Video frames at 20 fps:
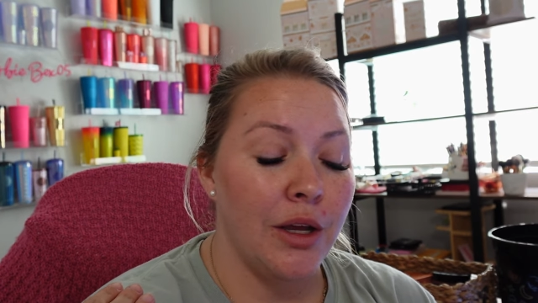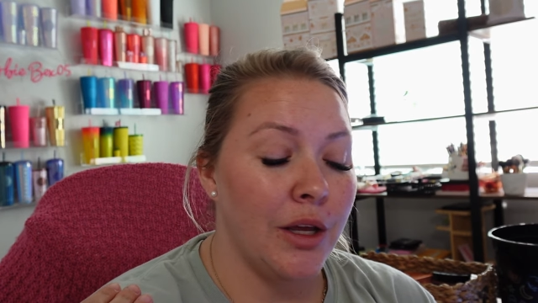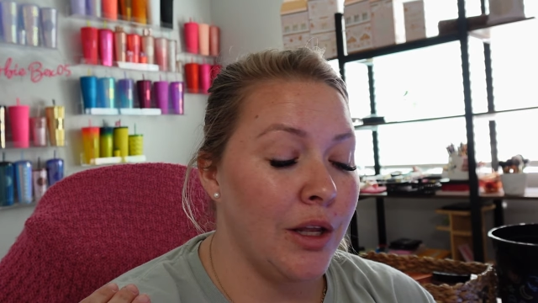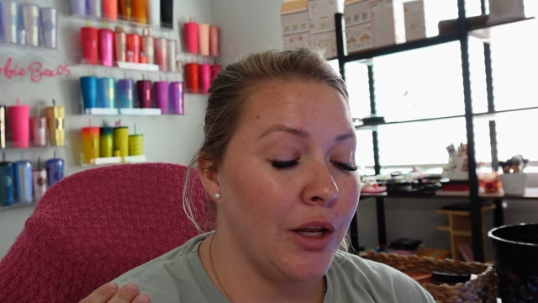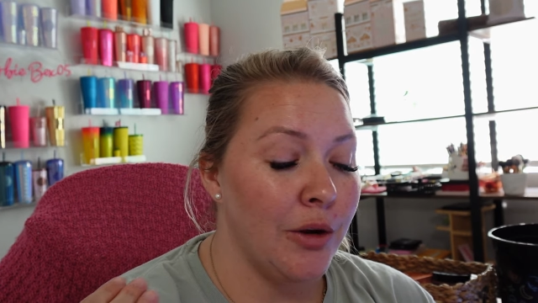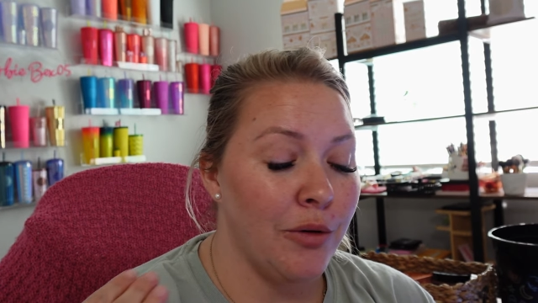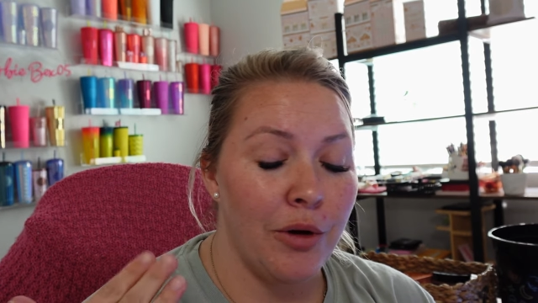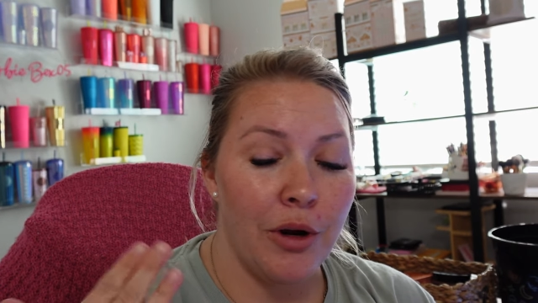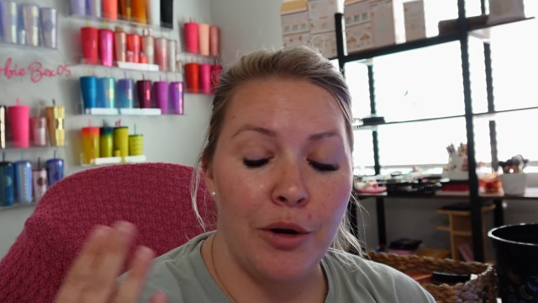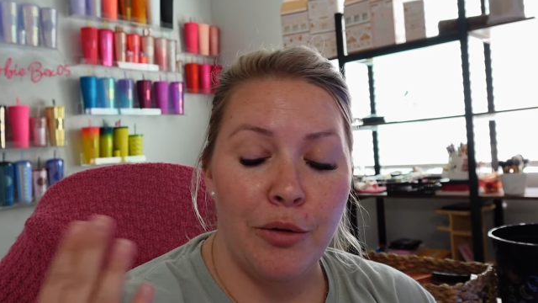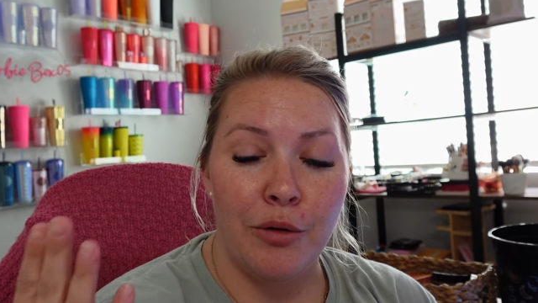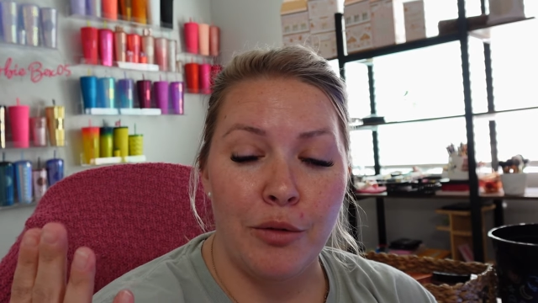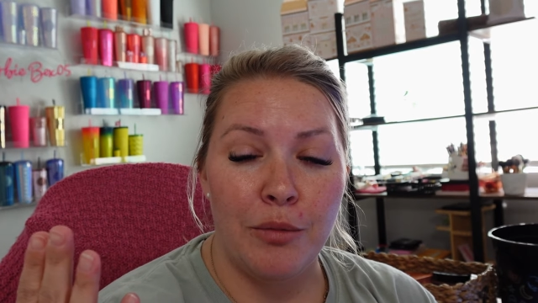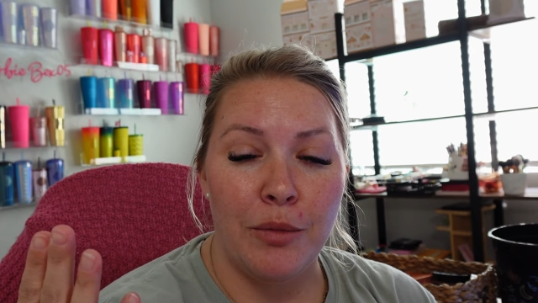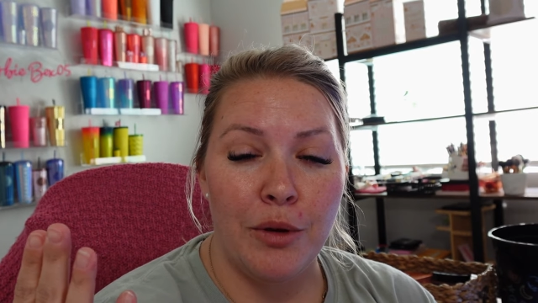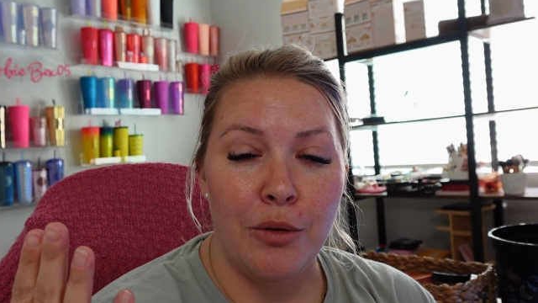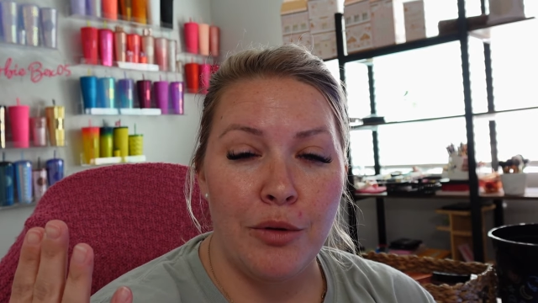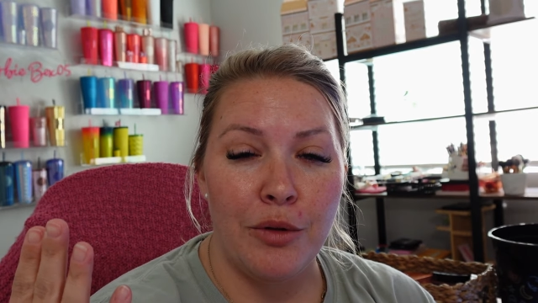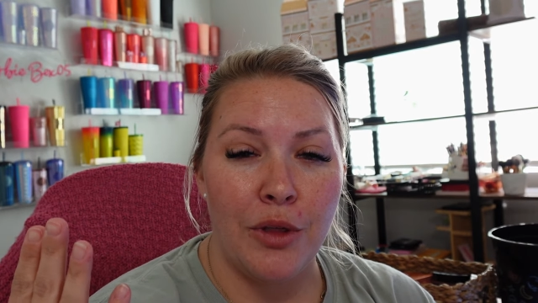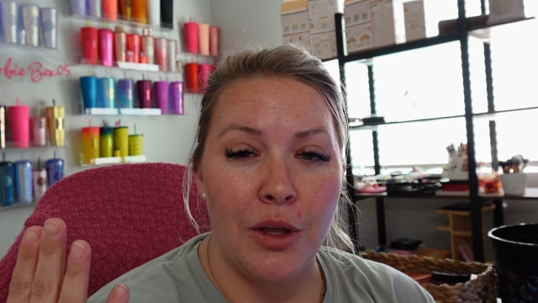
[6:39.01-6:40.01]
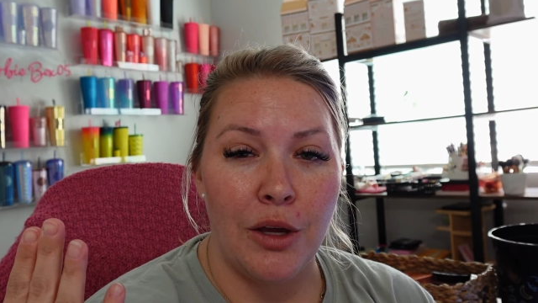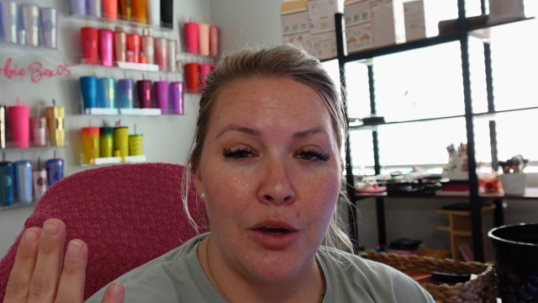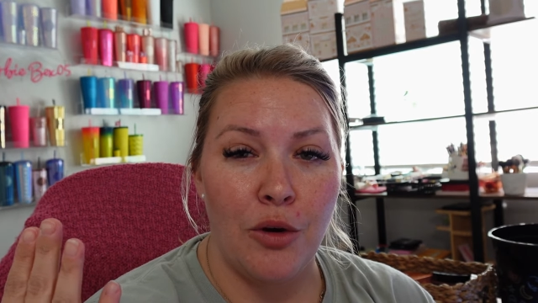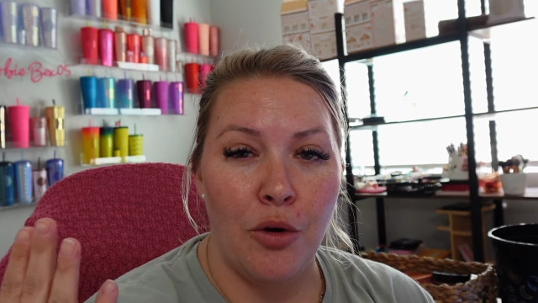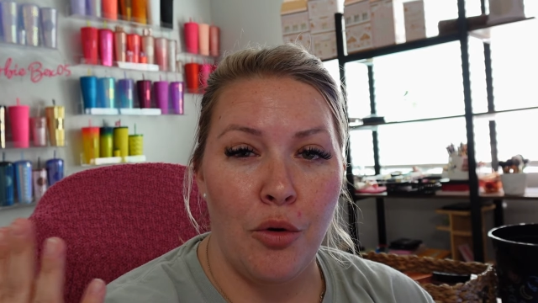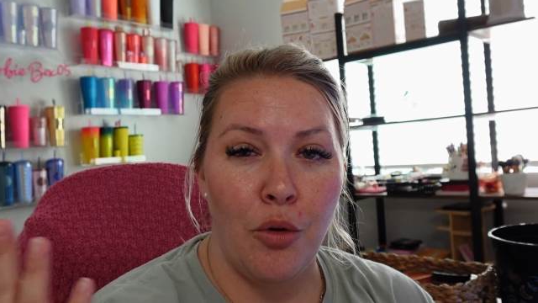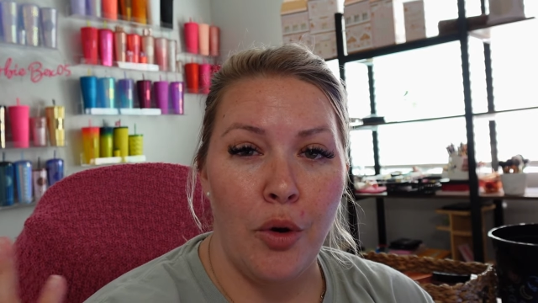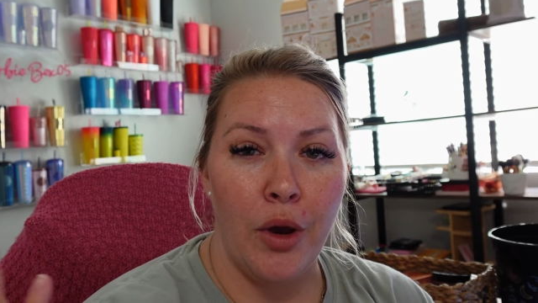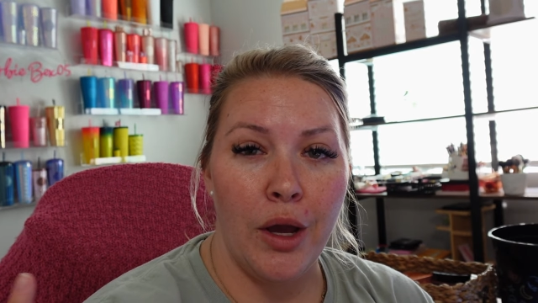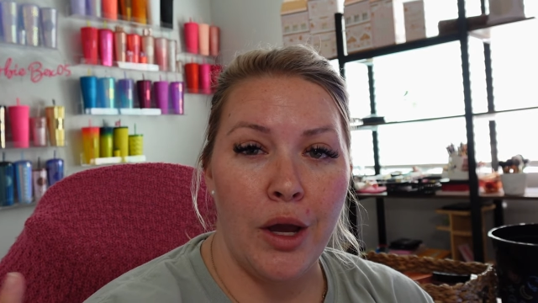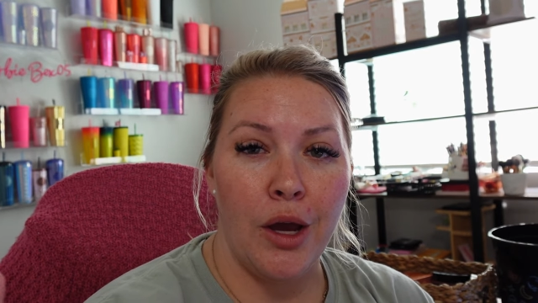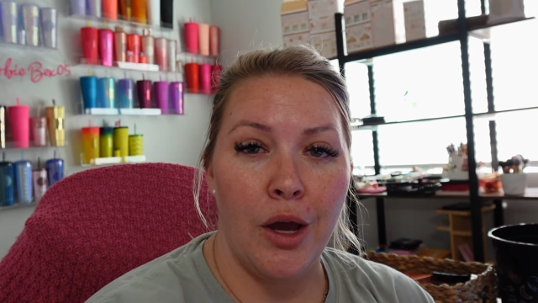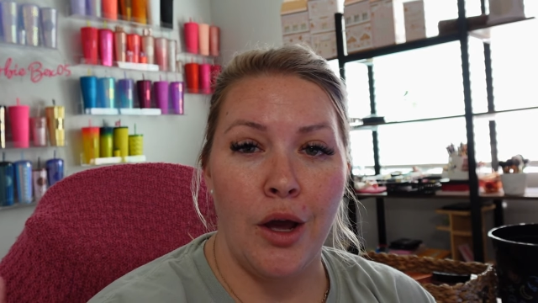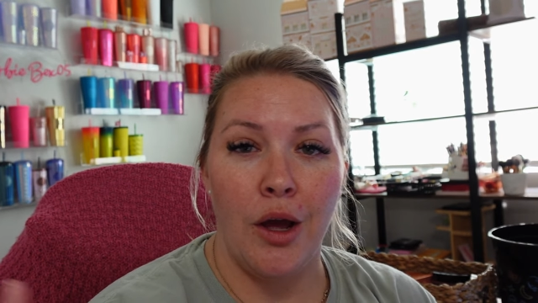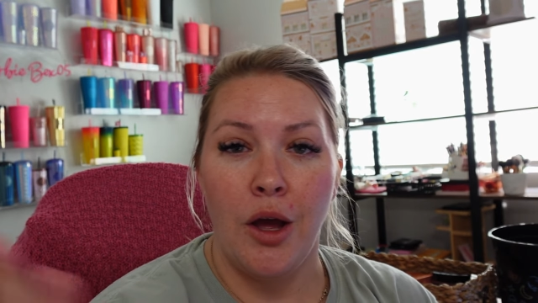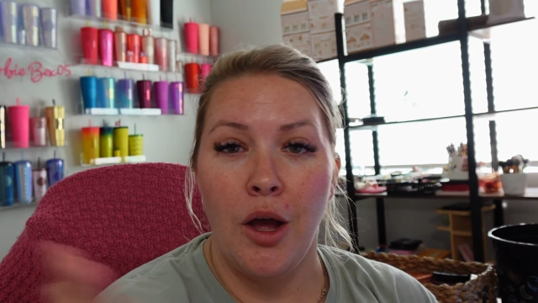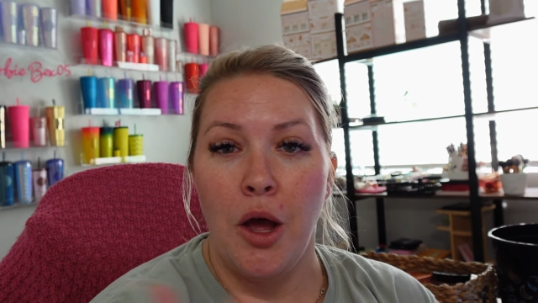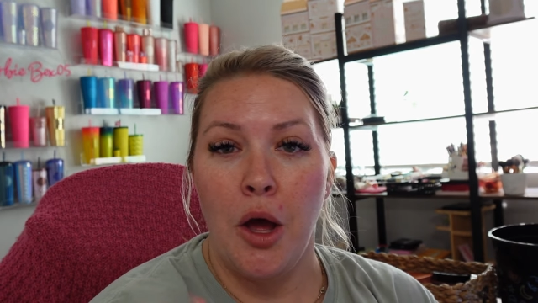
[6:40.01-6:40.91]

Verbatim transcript: getting ready with me with a quick